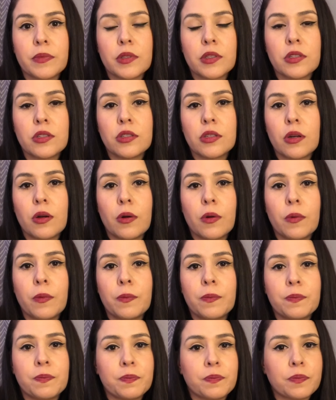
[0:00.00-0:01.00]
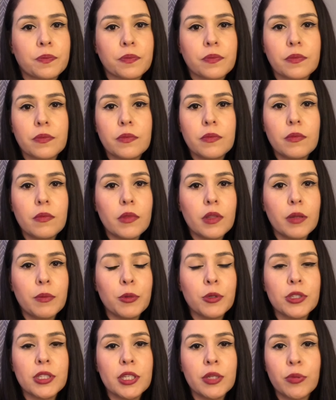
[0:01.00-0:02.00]
So
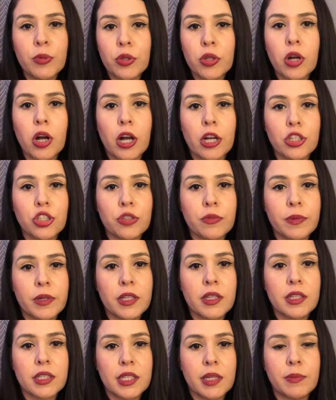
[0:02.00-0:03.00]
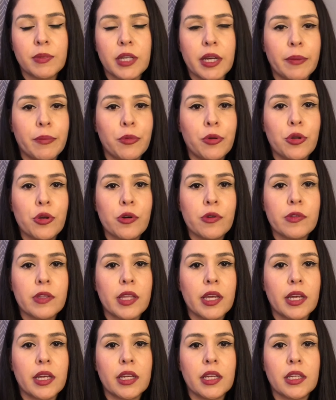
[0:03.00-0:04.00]
proceed with caution, but at the same time, know
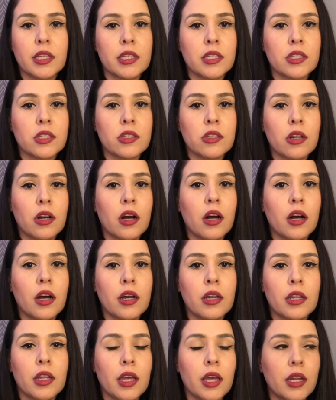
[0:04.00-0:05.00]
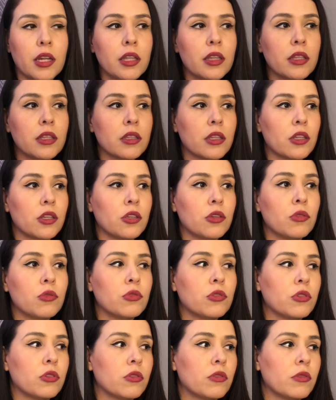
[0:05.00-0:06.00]
that it is not anything that you
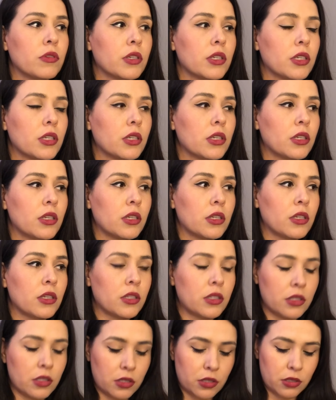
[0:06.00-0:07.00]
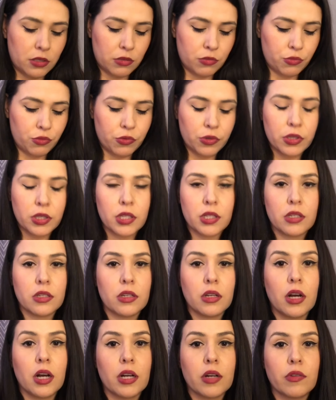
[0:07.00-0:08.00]
do is really
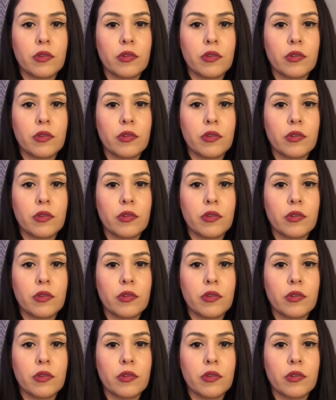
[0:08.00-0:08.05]
not